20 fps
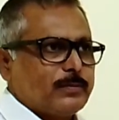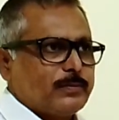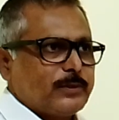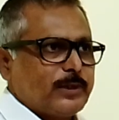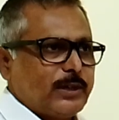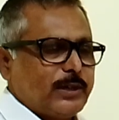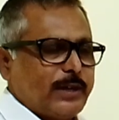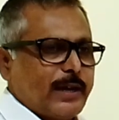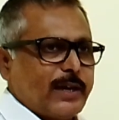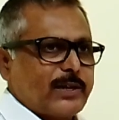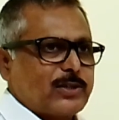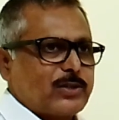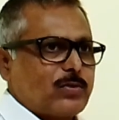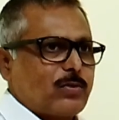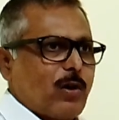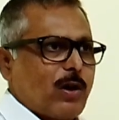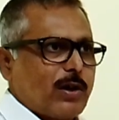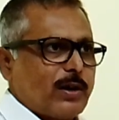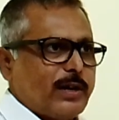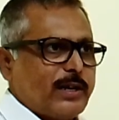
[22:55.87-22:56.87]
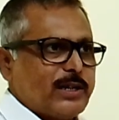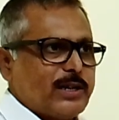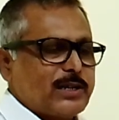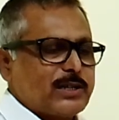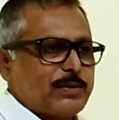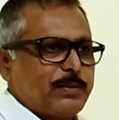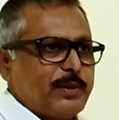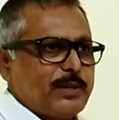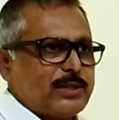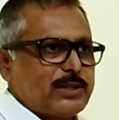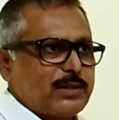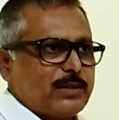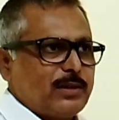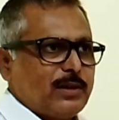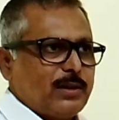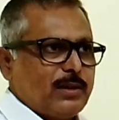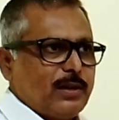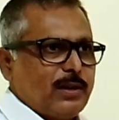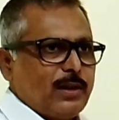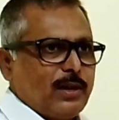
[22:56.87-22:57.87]
He take cognizance means
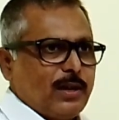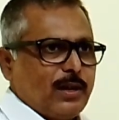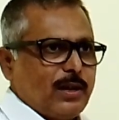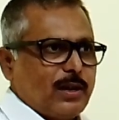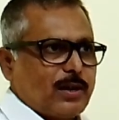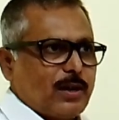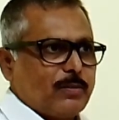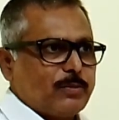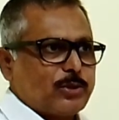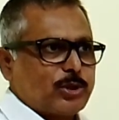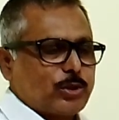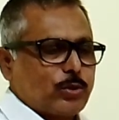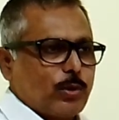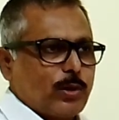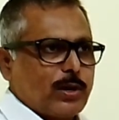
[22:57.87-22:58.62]
he comes to